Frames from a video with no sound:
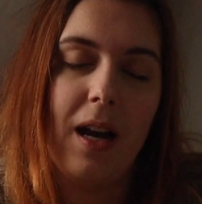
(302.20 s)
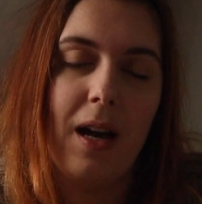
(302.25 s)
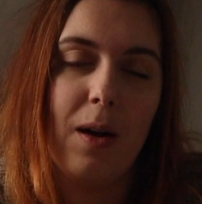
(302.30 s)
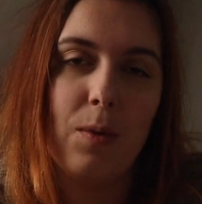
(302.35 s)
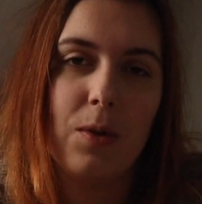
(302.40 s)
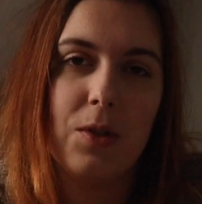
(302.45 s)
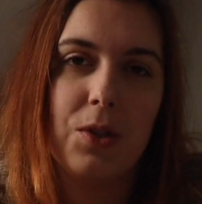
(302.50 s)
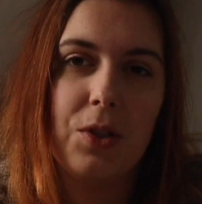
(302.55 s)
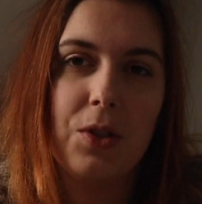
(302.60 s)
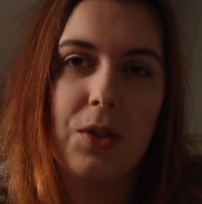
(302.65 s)
I
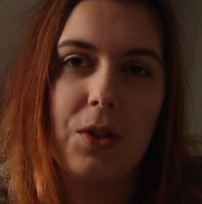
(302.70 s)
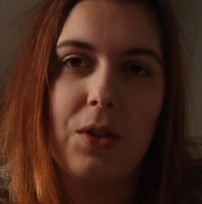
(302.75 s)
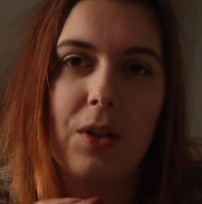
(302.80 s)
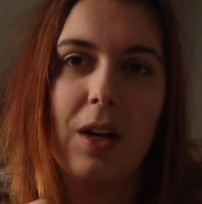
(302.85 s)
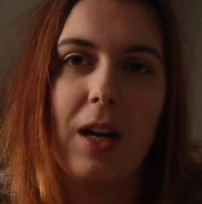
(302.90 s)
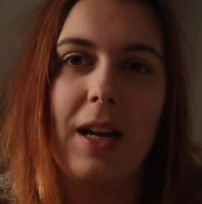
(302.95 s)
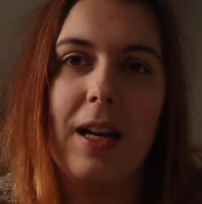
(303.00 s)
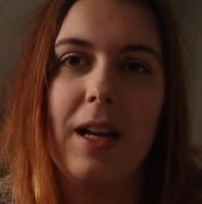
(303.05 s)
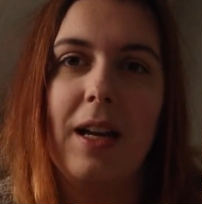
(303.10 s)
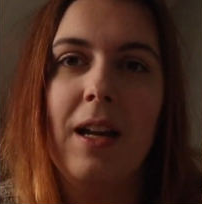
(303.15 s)
was sure
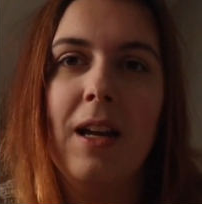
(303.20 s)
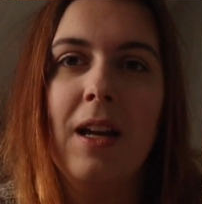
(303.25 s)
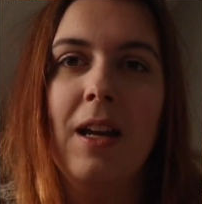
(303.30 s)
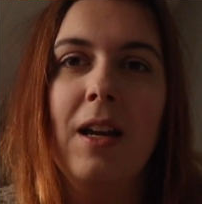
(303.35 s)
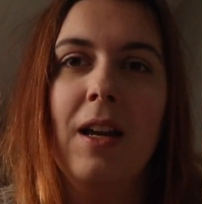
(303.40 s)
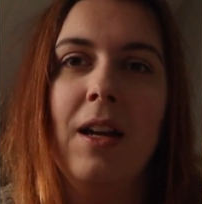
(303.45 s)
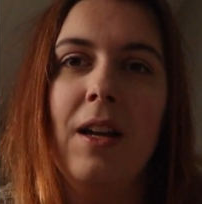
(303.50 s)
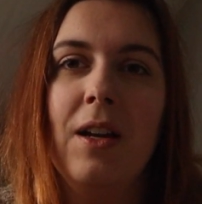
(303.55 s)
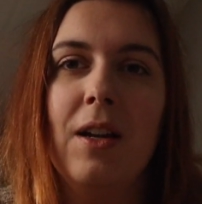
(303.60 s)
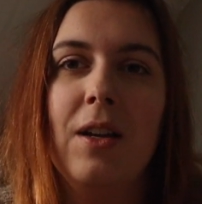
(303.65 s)
I
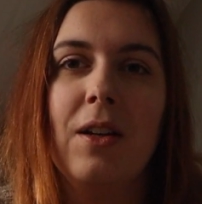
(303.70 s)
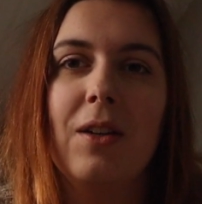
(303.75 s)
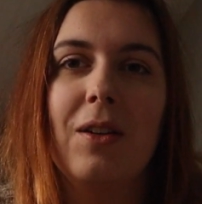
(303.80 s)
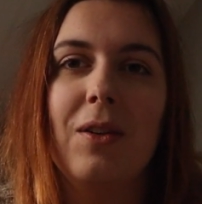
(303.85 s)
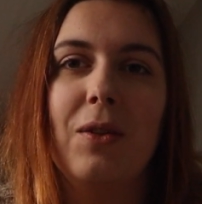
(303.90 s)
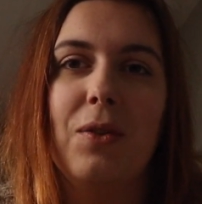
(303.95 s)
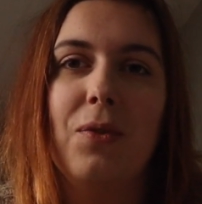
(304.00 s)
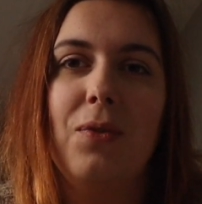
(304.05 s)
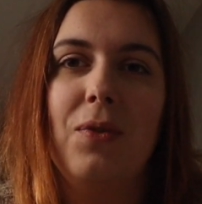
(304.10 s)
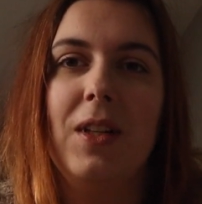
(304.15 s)

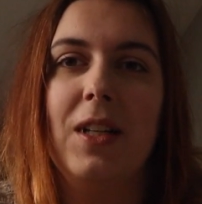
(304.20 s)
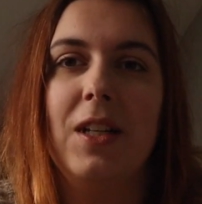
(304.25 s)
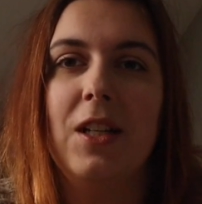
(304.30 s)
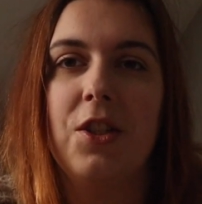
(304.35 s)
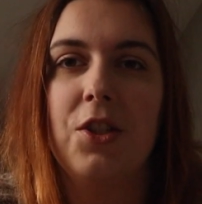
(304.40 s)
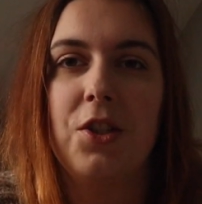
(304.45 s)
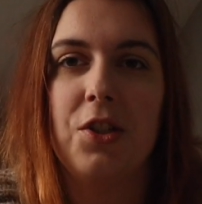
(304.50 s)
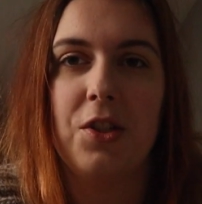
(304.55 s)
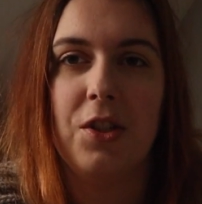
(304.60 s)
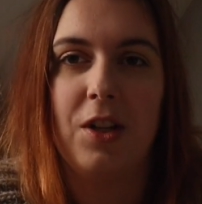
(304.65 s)
could
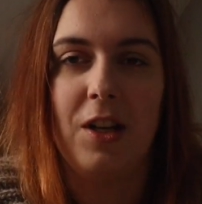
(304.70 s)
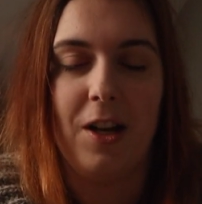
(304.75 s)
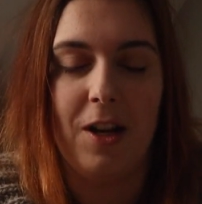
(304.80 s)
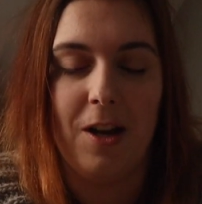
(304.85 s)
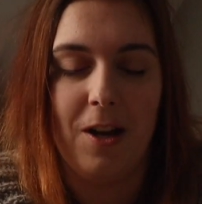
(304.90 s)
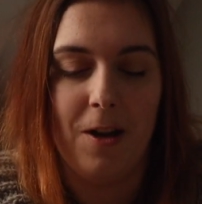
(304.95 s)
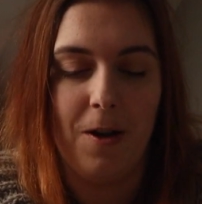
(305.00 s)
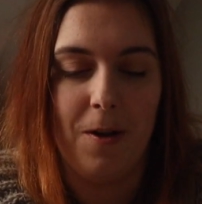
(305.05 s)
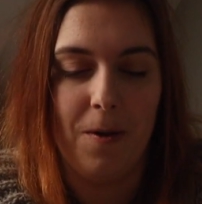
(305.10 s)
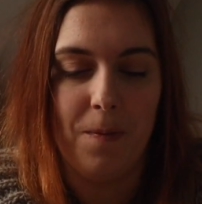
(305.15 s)
finish
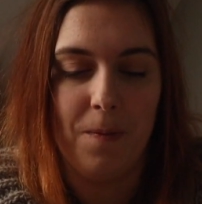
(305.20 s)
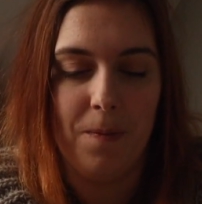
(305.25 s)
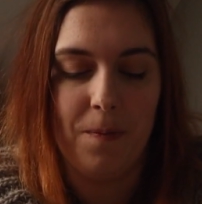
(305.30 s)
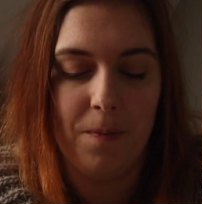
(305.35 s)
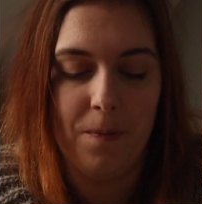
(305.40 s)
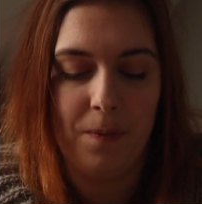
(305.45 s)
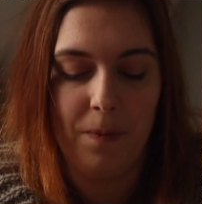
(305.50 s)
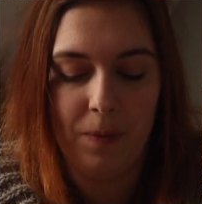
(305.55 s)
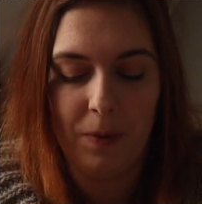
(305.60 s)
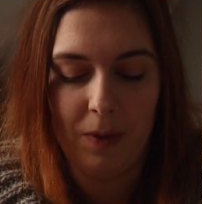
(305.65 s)

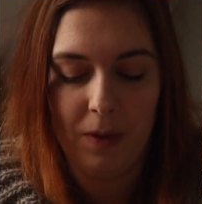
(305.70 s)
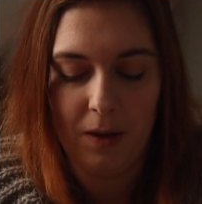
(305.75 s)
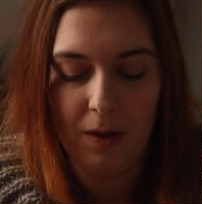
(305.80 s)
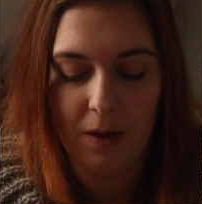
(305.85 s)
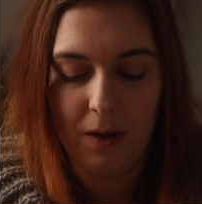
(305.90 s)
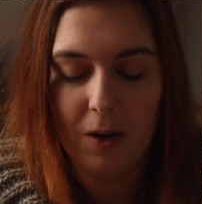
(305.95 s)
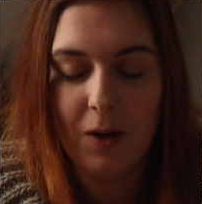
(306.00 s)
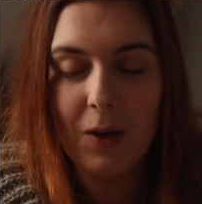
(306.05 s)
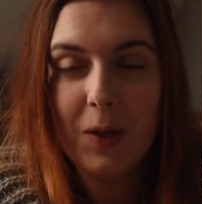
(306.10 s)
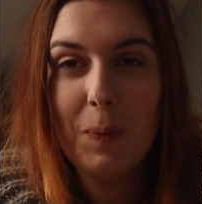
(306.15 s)

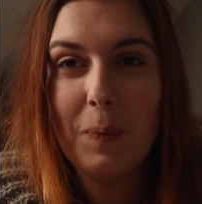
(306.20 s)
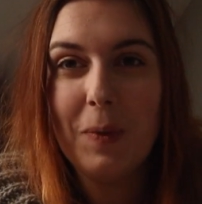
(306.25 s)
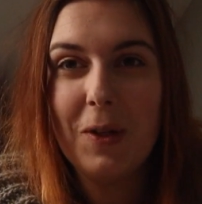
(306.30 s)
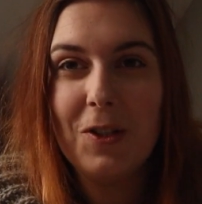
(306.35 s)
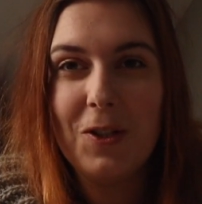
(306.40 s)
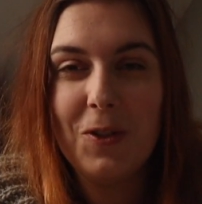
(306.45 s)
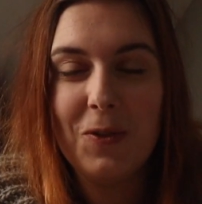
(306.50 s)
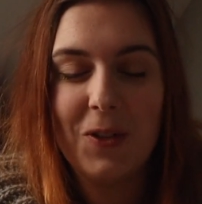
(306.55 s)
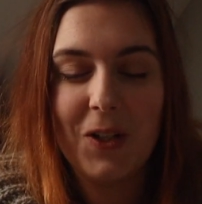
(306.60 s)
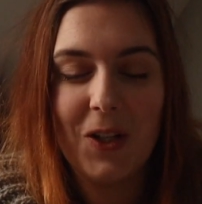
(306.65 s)
all the
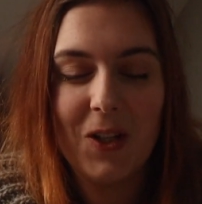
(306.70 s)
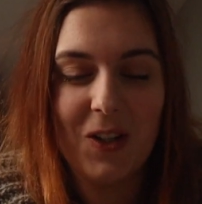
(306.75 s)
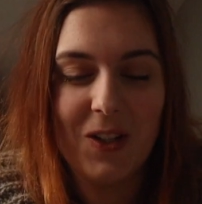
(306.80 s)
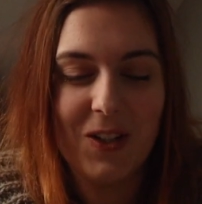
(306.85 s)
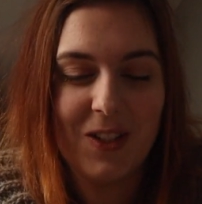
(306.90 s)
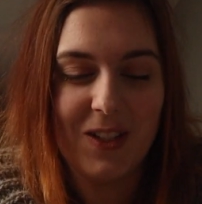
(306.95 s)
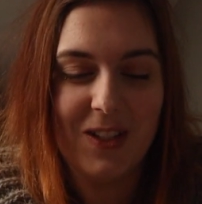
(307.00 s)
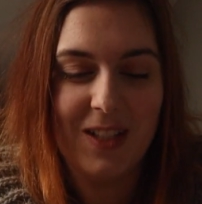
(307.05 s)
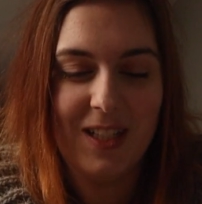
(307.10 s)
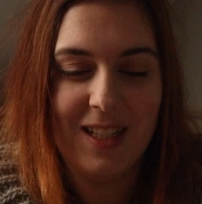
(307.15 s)
parts of the
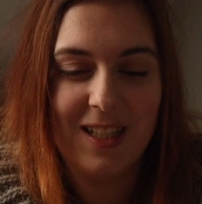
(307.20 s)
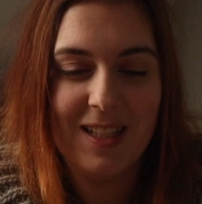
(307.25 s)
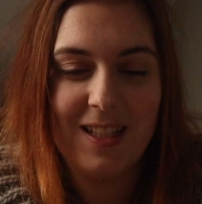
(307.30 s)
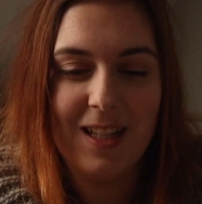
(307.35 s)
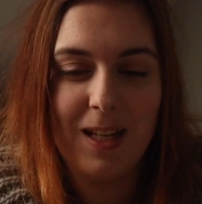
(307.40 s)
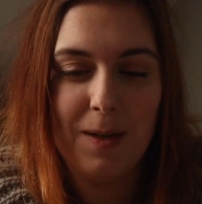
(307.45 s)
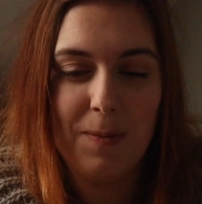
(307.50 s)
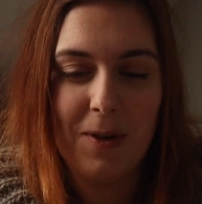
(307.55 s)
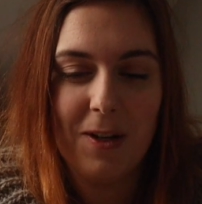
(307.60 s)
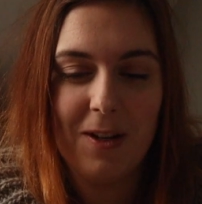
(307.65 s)
cardigan in the
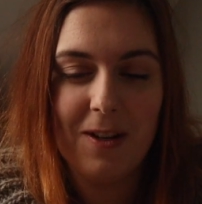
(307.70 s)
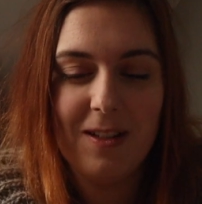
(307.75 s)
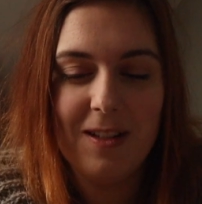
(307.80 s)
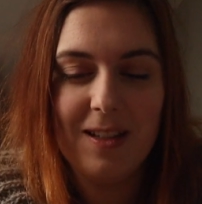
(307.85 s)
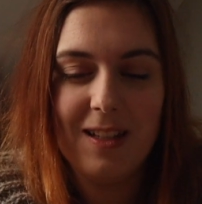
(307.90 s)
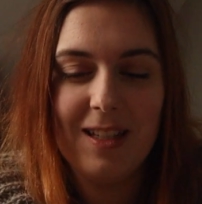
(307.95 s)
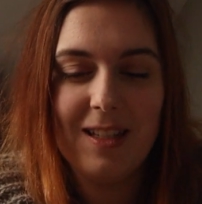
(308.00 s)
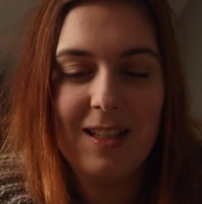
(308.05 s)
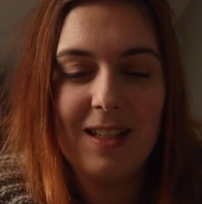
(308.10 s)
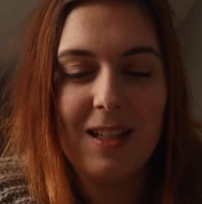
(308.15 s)
same yarn.
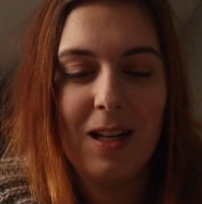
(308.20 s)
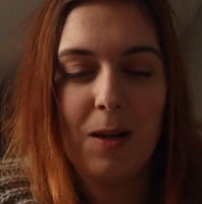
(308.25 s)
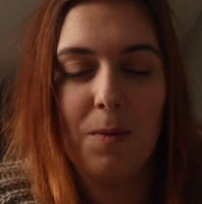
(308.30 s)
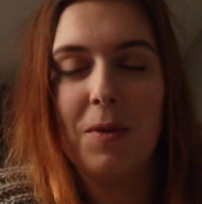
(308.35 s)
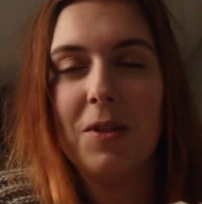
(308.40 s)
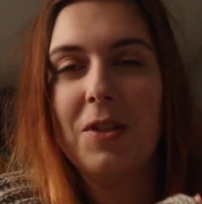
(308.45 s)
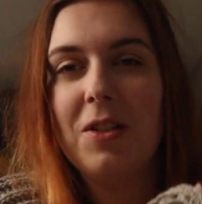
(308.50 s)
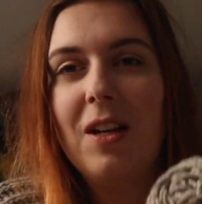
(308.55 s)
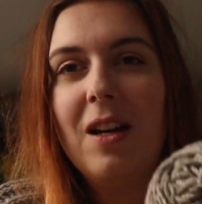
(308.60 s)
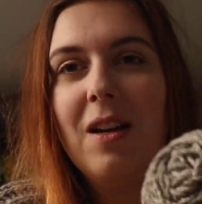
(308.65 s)
This is how
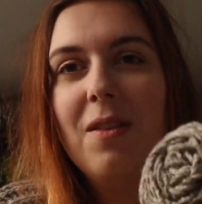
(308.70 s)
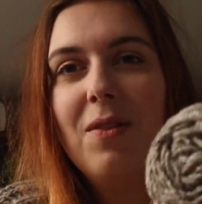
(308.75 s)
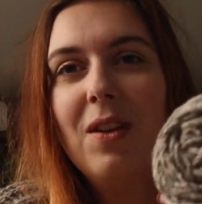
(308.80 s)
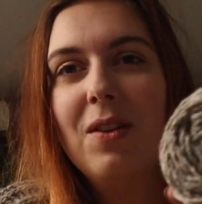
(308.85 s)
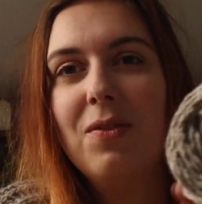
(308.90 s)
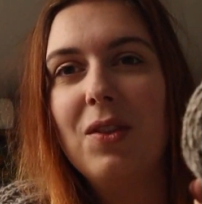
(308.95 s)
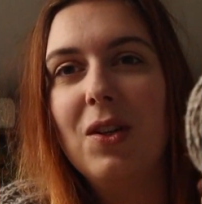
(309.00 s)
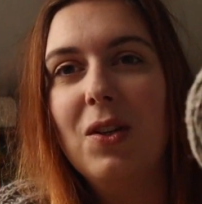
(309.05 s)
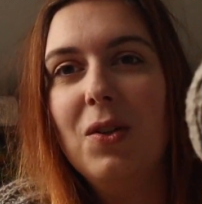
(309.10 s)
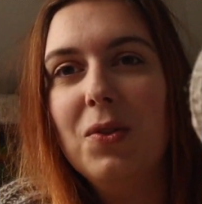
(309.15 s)
much I have
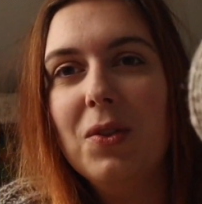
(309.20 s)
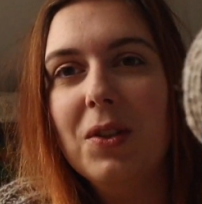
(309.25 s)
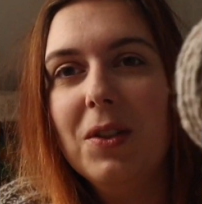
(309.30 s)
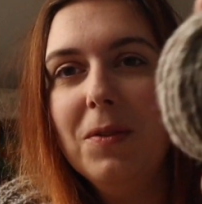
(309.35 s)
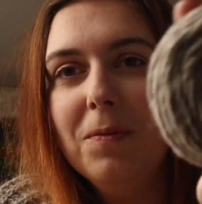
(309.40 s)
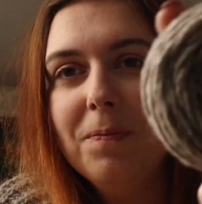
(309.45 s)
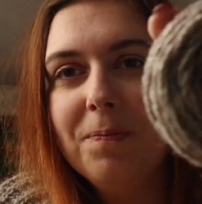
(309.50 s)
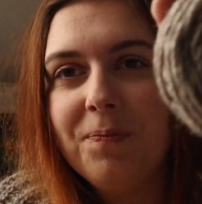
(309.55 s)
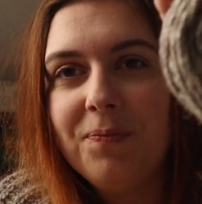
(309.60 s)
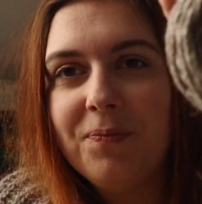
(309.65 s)
left over.